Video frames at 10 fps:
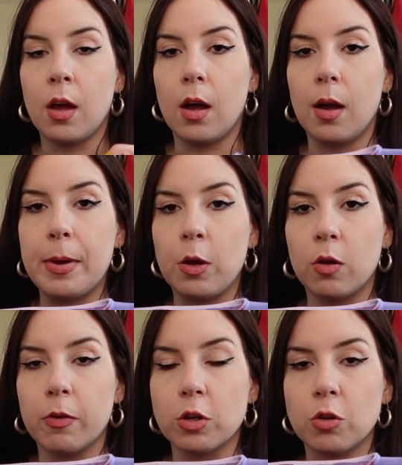at
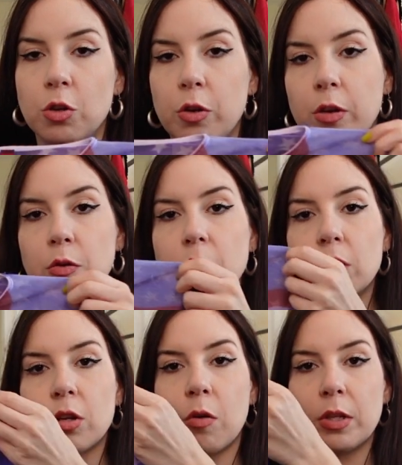Universal Studios.
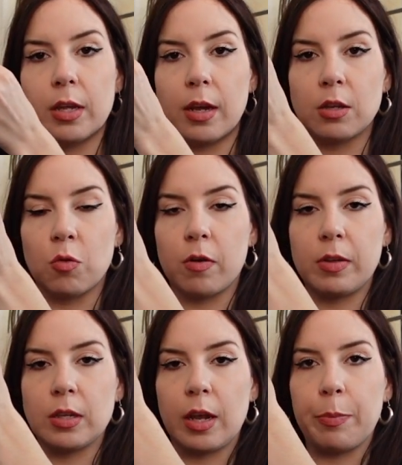So it's like sort of
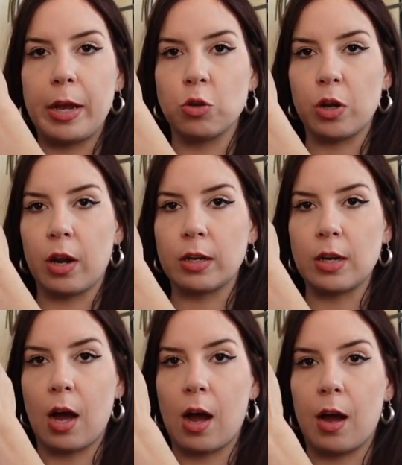this like patriotic
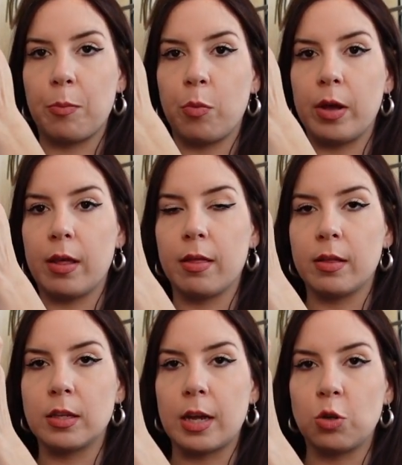top with the
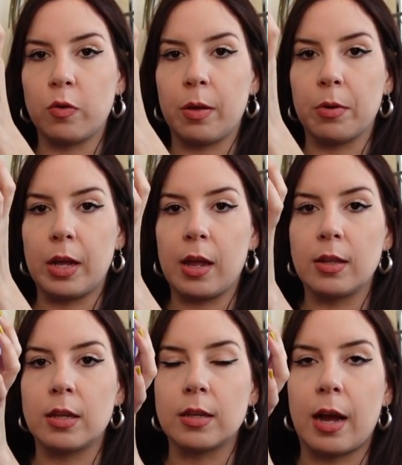Statue of Liberty, and it
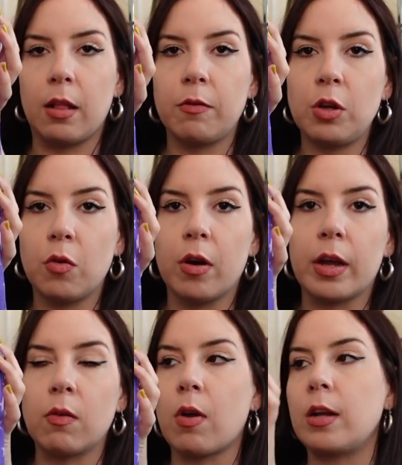says I love New York
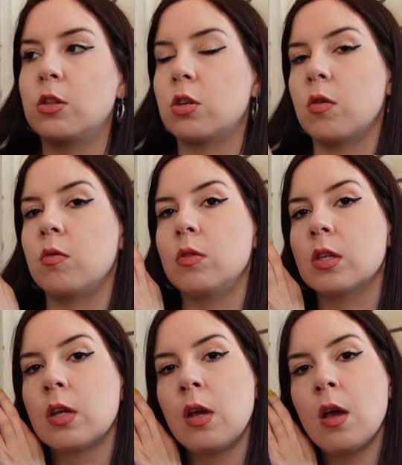in
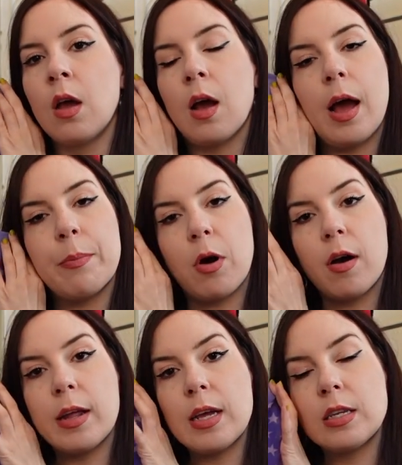rhinestones. I
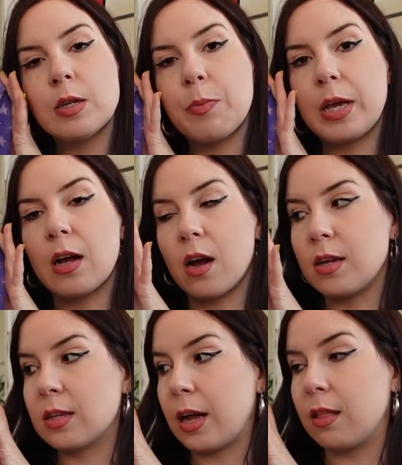bought it
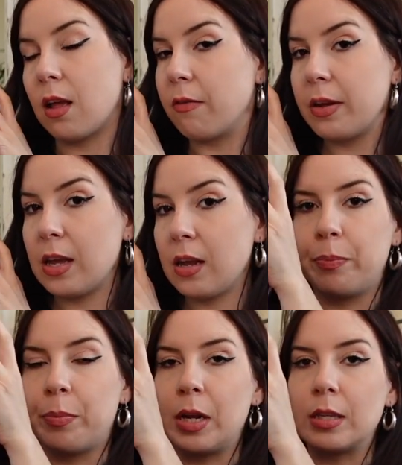because I love it,
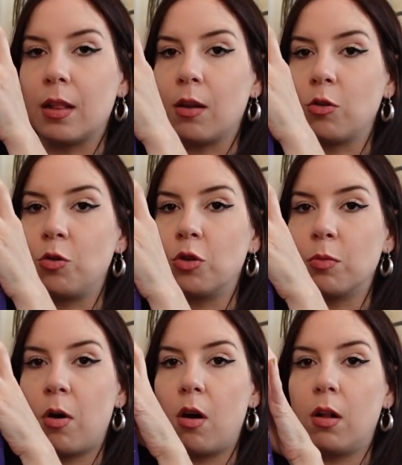but it's a little too
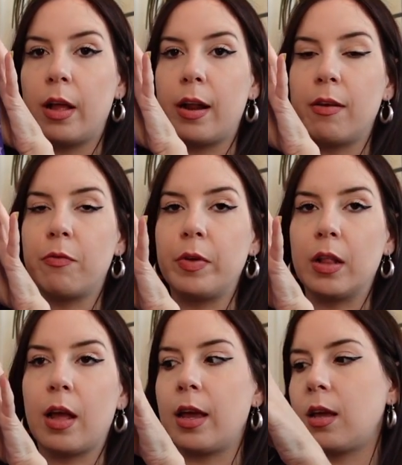small, and I feel
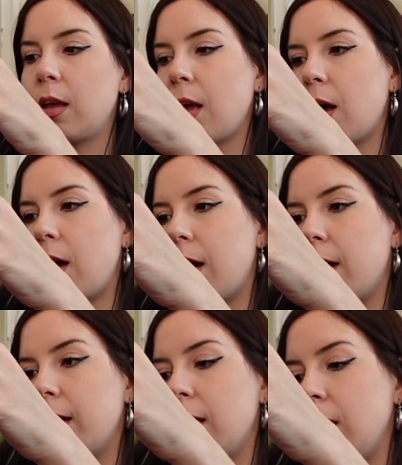like
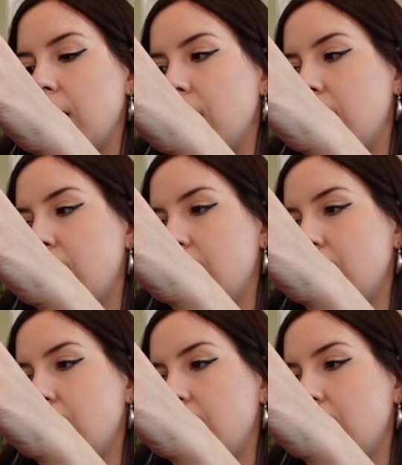I